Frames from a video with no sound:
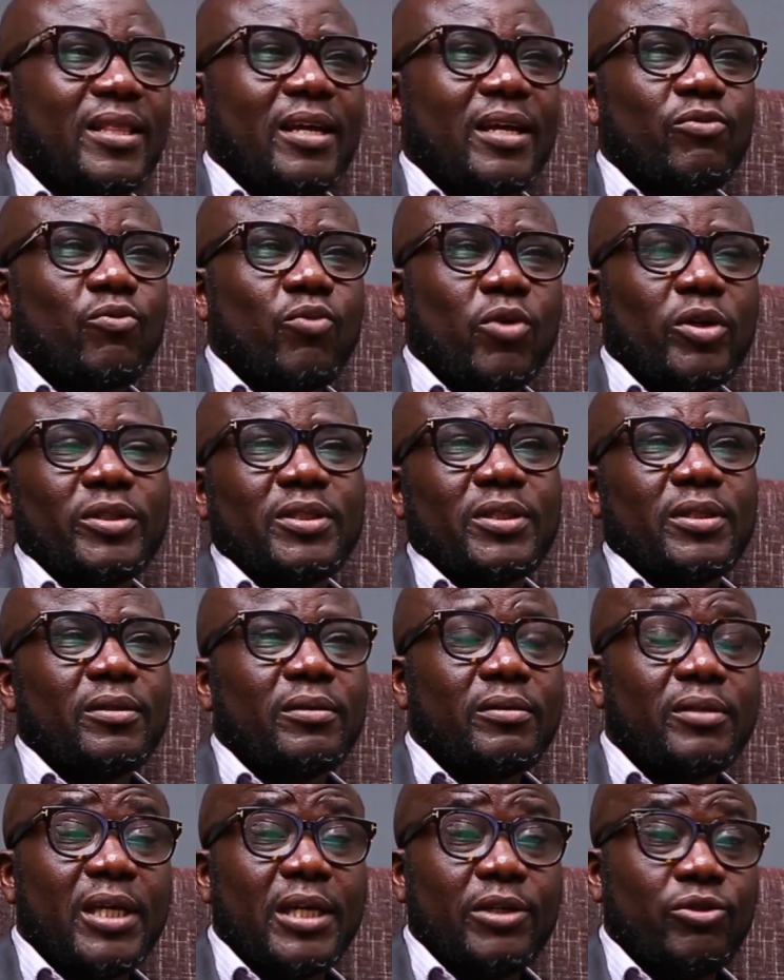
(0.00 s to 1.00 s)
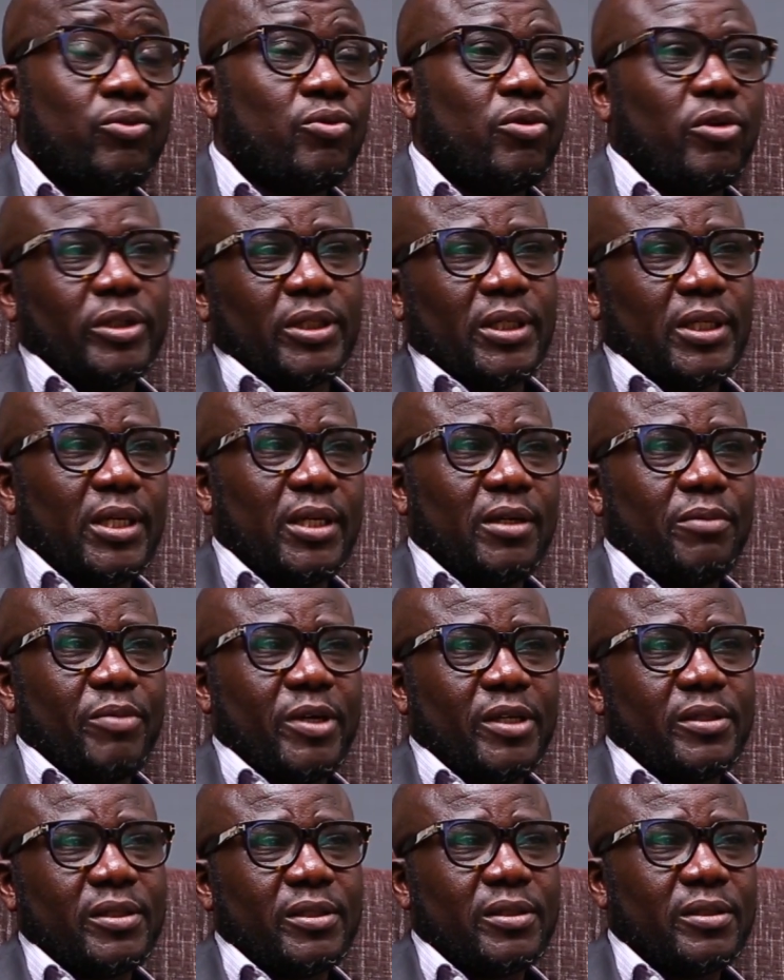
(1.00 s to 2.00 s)
than what they do on a daily
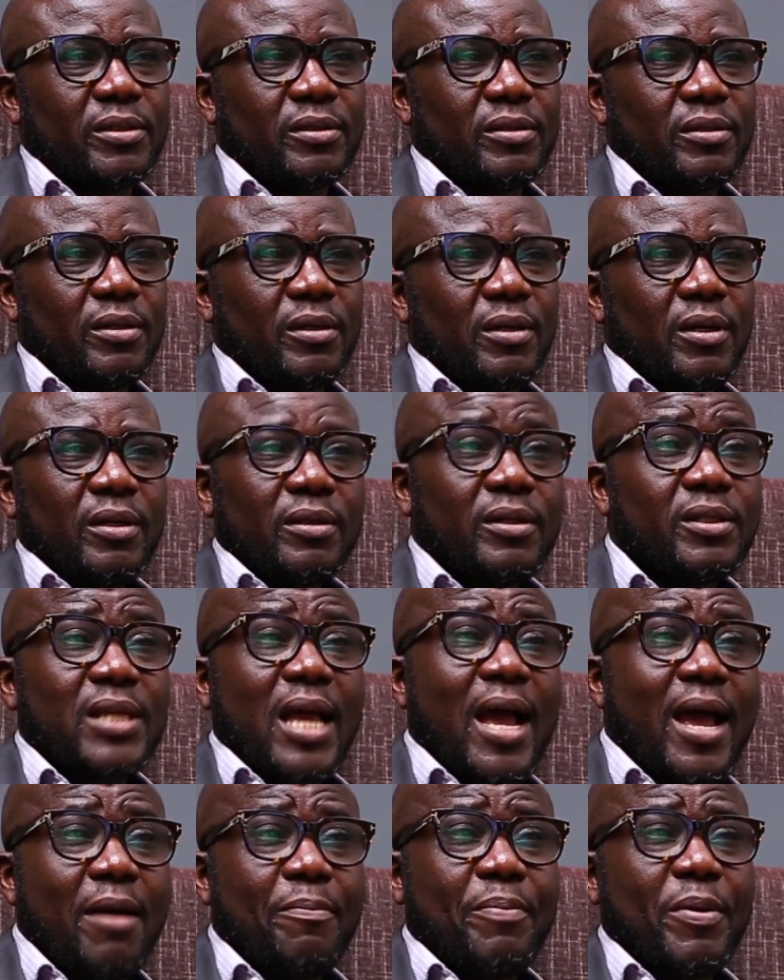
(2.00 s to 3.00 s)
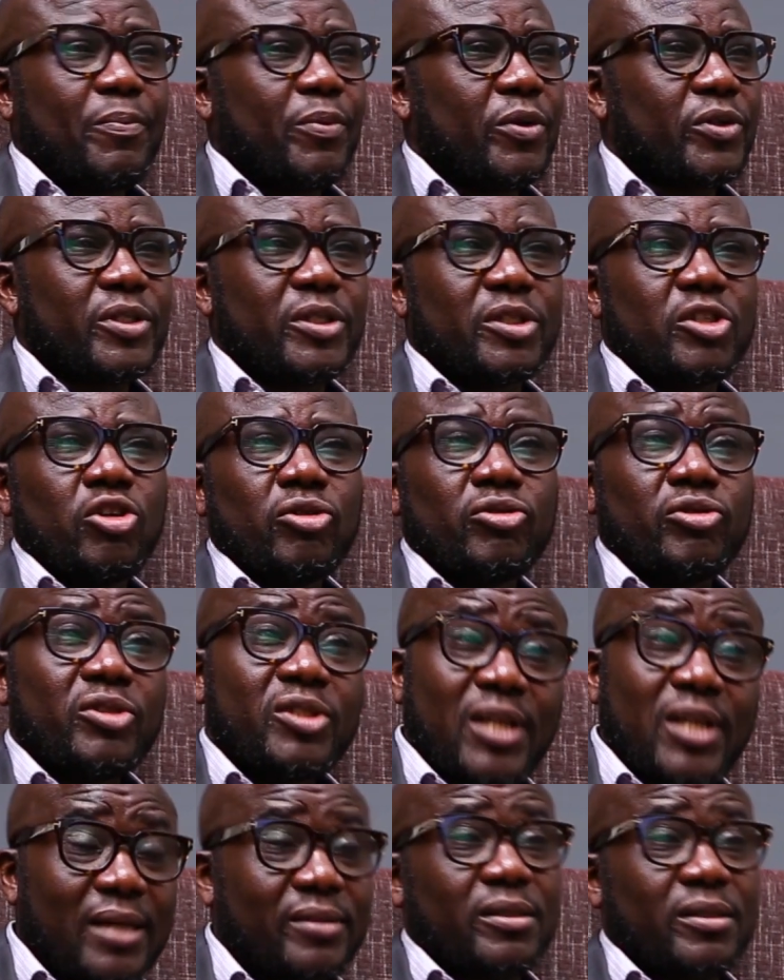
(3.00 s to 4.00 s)
basis. This higher purpose is not
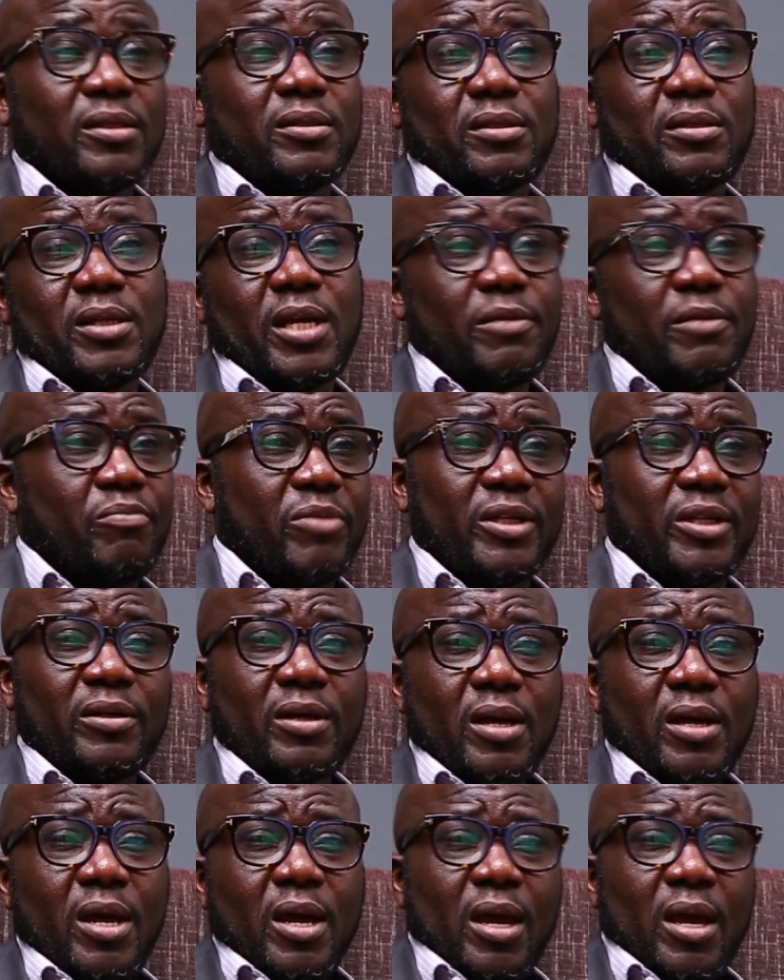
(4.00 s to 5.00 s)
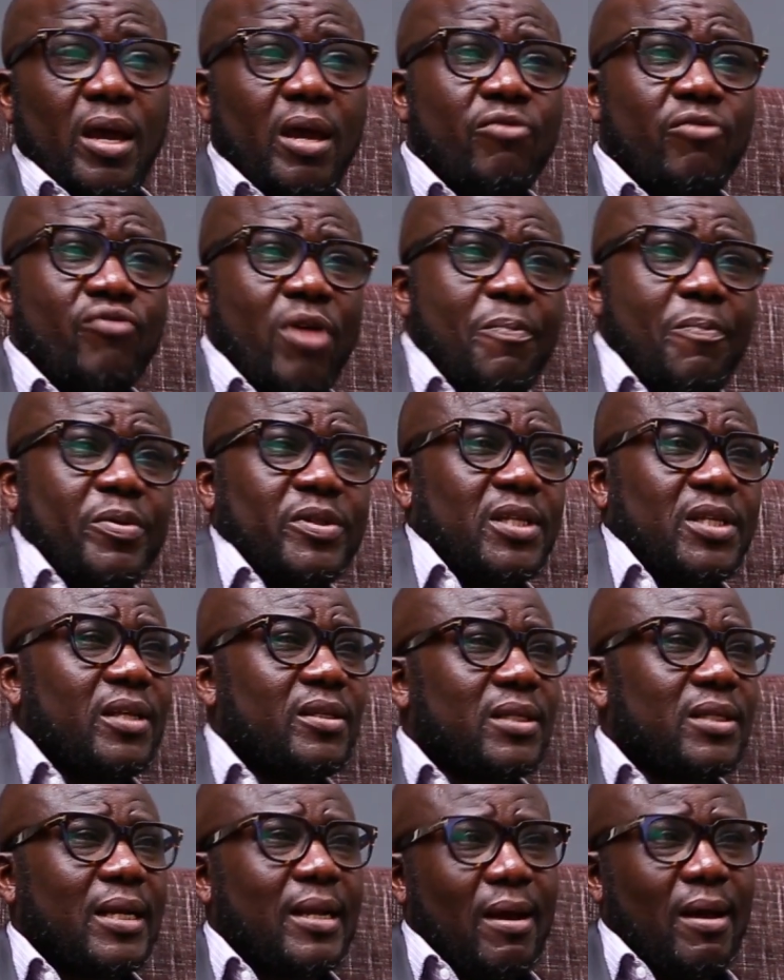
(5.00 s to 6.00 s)
just a statement. It
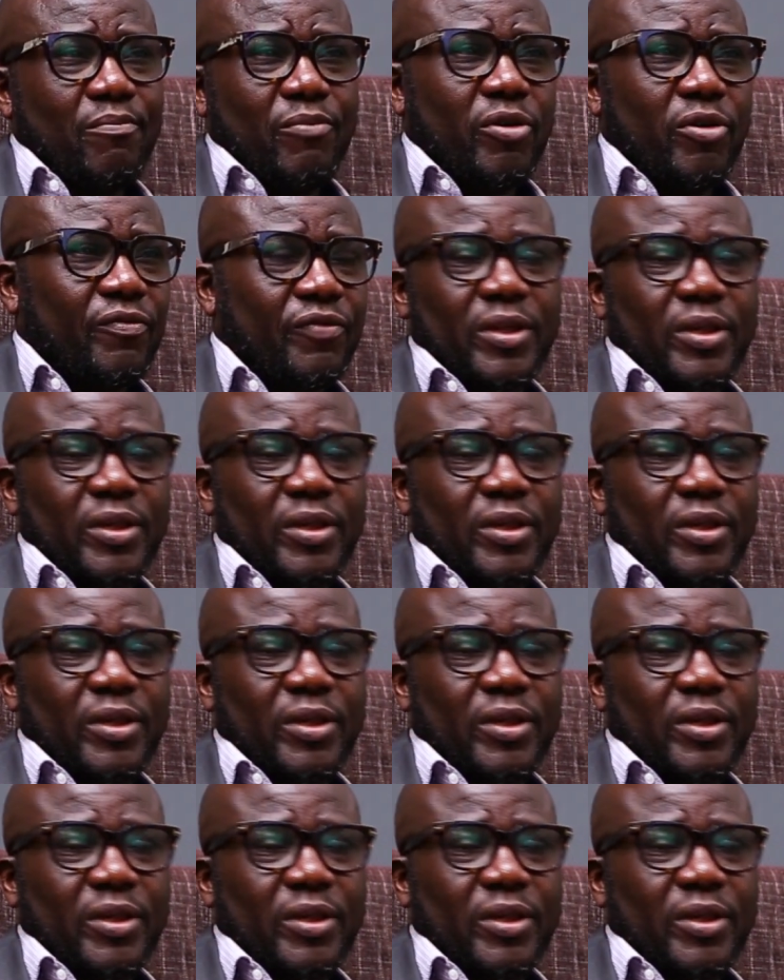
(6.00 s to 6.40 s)
represents a number of